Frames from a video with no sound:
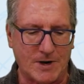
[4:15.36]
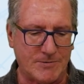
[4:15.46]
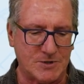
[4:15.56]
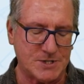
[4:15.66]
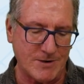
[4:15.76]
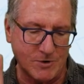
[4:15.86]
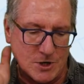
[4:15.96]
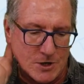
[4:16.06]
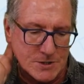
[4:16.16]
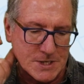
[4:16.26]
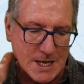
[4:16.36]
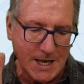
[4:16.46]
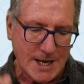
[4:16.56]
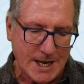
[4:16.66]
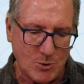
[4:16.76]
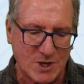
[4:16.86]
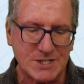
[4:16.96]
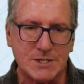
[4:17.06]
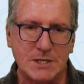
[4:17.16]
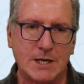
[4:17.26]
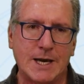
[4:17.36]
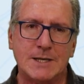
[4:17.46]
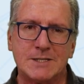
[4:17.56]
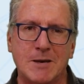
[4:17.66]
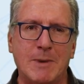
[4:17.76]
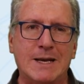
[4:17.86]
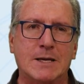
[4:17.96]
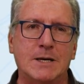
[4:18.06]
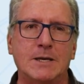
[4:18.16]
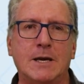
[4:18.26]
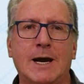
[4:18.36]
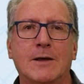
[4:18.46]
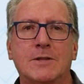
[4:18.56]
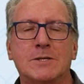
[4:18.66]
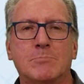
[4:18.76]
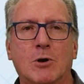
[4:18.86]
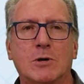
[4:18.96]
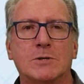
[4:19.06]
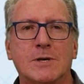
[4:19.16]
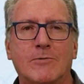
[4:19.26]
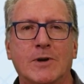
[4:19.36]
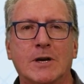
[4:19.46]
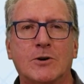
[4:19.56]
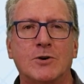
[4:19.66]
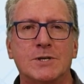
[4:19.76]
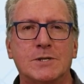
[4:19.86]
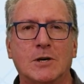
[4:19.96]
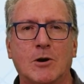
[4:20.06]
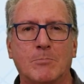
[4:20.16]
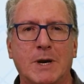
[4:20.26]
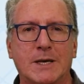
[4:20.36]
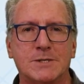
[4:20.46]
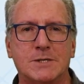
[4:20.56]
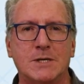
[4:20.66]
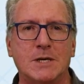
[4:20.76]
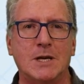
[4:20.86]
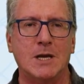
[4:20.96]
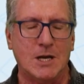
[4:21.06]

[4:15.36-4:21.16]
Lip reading: 7 years. And we can see again schematically how these models have increased in complexity